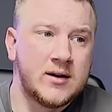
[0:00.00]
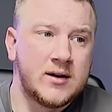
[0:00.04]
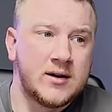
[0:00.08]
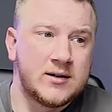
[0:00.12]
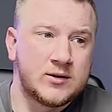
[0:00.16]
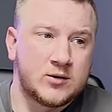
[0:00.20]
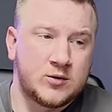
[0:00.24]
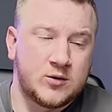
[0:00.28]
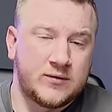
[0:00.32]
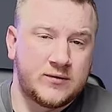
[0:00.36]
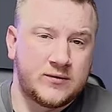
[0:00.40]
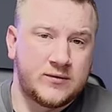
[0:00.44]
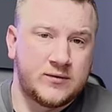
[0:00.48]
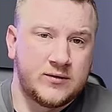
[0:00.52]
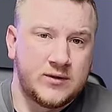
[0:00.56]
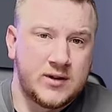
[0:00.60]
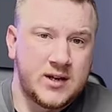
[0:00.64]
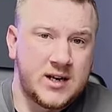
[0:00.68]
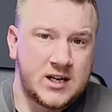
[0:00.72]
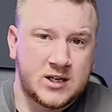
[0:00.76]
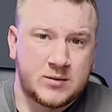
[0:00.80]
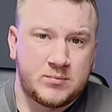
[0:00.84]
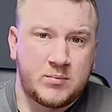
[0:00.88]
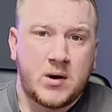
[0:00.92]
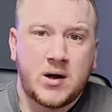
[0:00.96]
So if the
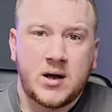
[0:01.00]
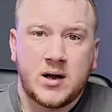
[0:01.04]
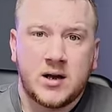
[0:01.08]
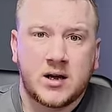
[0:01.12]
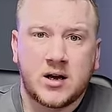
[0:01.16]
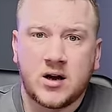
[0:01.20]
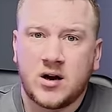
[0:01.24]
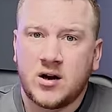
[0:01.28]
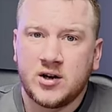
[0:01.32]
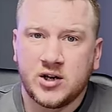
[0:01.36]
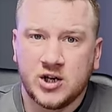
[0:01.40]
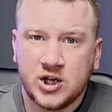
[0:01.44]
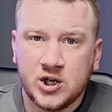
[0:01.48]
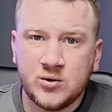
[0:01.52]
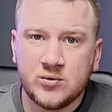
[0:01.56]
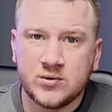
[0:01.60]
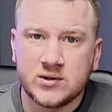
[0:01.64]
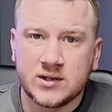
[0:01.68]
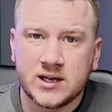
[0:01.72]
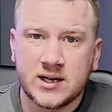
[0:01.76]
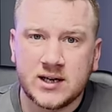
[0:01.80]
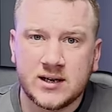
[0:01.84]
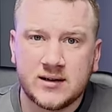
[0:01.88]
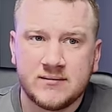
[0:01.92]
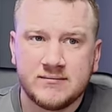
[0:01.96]
next buyer can't use
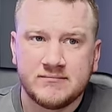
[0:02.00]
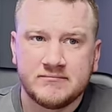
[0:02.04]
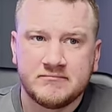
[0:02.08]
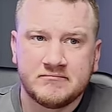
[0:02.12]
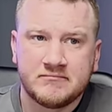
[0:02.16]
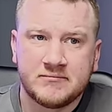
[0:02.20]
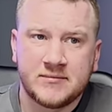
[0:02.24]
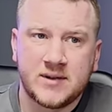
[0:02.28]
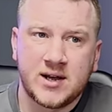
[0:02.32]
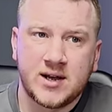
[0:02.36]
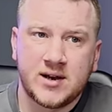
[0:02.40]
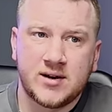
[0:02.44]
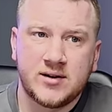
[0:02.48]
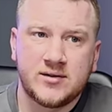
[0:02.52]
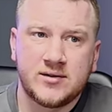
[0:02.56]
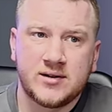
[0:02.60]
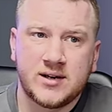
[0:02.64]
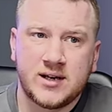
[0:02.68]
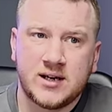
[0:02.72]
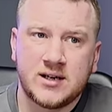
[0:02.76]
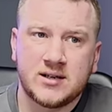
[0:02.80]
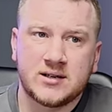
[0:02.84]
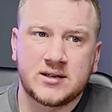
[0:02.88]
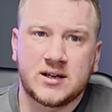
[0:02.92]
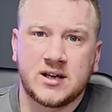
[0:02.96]
it, then
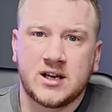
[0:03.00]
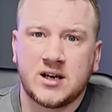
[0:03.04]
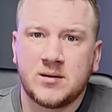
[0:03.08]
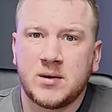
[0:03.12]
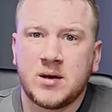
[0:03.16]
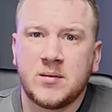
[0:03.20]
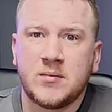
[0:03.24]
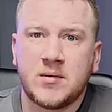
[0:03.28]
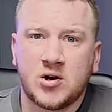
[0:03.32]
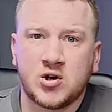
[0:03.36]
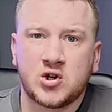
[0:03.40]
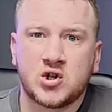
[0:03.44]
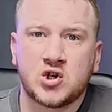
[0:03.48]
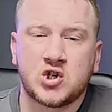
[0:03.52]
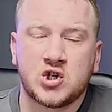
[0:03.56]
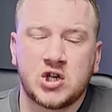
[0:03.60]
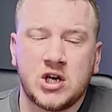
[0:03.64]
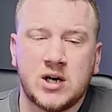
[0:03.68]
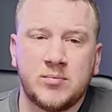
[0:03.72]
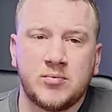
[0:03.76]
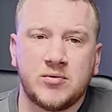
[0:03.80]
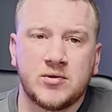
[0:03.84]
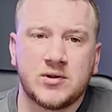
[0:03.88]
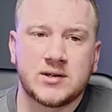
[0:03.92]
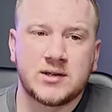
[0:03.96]
it's going to be much
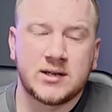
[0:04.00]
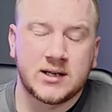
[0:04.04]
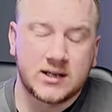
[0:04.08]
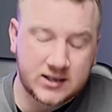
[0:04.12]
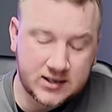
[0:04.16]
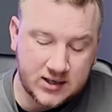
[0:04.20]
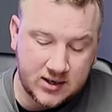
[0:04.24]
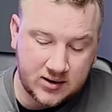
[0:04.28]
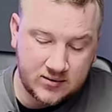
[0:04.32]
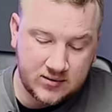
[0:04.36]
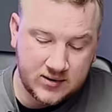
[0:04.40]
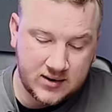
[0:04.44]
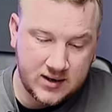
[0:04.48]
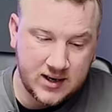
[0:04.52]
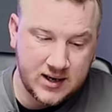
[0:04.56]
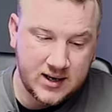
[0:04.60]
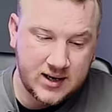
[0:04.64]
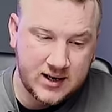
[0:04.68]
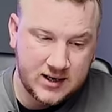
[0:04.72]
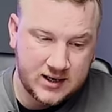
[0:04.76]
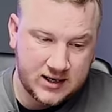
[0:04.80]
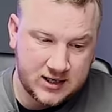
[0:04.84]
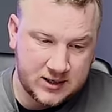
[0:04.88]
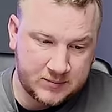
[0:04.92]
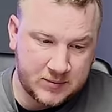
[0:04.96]
cheaper, isn't it? So
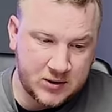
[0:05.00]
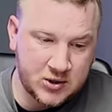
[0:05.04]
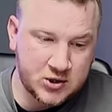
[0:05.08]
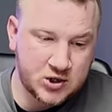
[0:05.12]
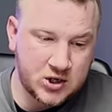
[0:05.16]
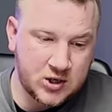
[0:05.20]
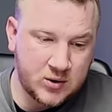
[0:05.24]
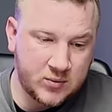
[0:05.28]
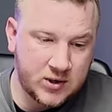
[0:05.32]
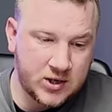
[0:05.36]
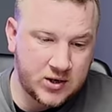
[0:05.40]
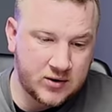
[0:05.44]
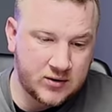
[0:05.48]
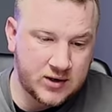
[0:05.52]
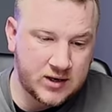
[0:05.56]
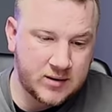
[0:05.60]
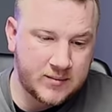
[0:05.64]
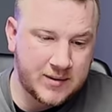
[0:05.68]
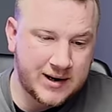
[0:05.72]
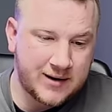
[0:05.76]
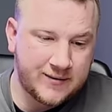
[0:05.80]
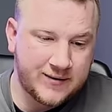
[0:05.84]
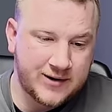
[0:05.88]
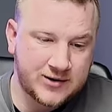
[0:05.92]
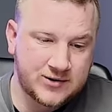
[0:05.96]
especially when you're under
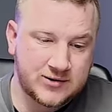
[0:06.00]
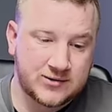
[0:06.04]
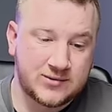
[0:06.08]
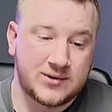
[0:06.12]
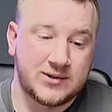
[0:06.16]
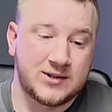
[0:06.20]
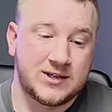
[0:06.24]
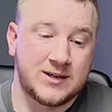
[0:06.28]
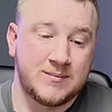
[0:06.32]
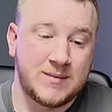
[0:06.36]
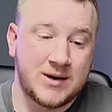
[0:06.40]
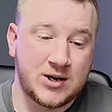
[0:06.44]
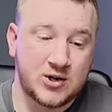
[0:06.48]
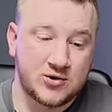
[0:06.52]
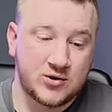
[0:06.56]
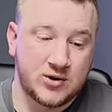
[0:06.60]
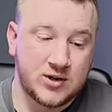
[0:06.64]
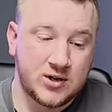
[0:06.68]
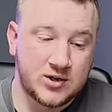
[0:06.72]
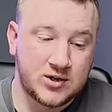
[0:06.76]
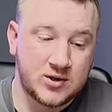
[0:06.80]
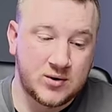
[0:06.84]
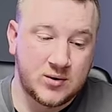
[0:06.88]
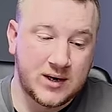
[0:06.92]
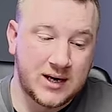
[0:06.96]
manufacturer's warranty, make sure you're
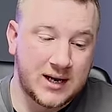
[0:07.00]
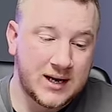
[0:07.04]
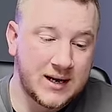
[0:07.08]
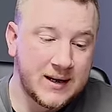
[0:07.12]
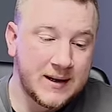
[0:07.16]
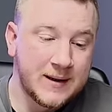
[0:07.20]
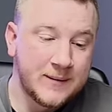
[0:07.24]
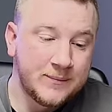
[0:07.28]
doing it.